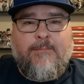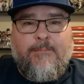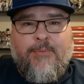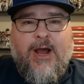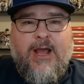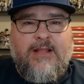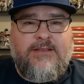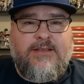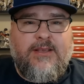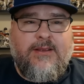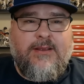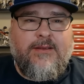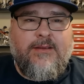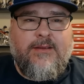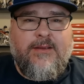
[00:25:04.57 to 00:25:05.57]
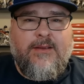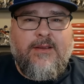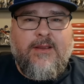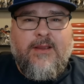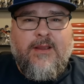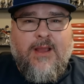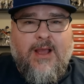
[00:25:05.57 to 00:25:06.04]
but
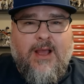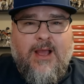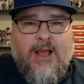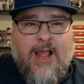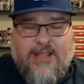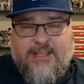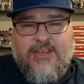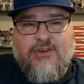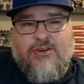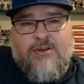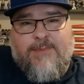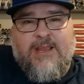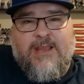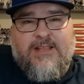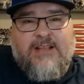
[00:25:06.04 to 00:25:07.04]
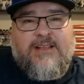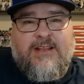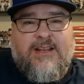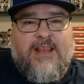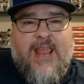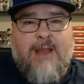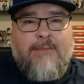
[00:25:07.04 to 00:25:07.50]
I think you can be addicted
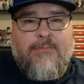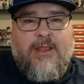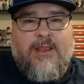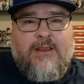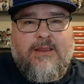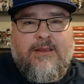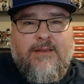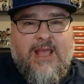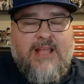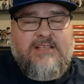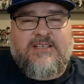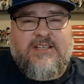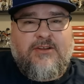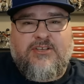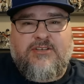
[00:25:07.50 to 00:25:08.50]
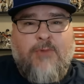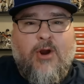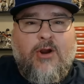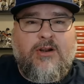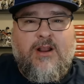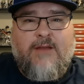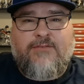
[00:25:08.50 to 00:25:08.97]
to gambling and still
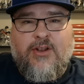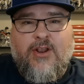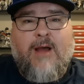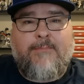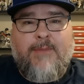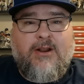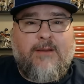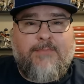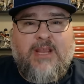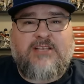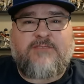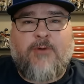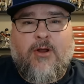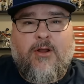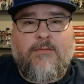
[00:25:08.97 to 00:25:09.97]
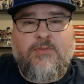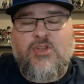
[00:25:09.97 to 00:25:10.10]
smart enough to not bet on baseball,